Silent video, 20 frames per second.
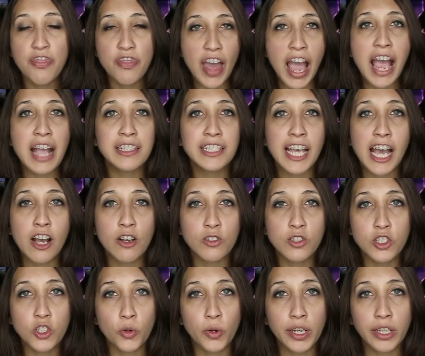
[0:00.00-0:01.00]
that's how
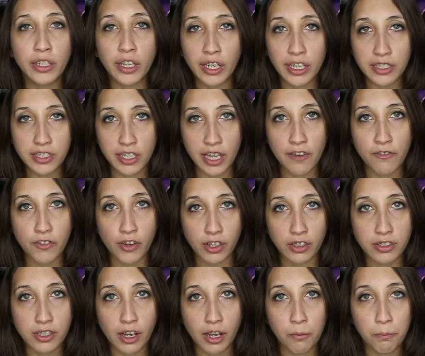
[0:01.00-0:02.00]
storylines get
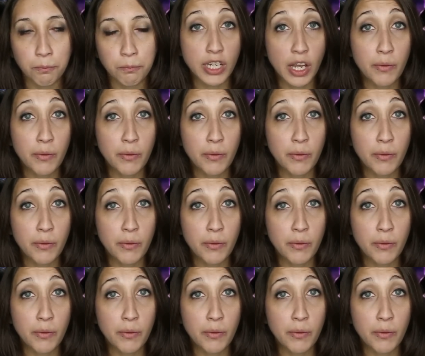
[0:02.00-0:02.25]
fucked up.